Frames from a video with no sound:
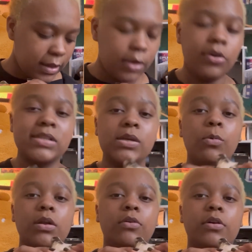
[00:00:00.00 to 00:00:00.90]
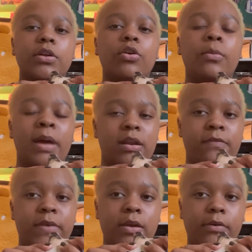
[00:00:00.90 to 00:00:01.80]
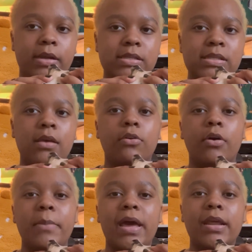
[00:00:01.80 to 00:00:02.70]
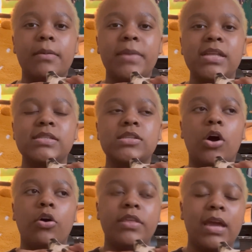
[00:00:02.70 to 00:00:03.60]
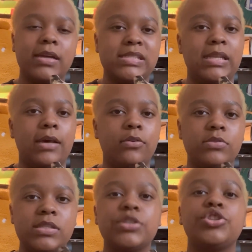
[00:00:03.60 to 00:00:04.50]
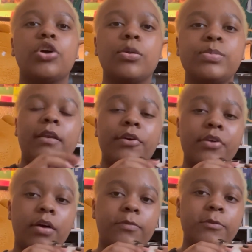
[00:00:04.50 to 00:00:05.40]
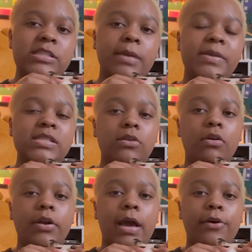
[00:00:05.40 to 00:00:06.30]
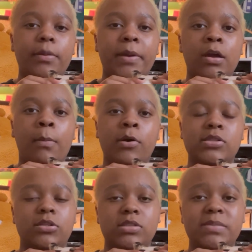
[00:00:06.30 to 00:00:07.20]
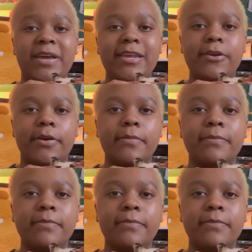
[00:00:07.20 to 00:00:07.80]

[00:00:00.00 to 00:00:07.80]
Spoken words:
You also want to learn the chromatic fingerings. Chromatic means all the accidentals, the sharp. Another helpful tip is to learn how to pick apart songs by ear.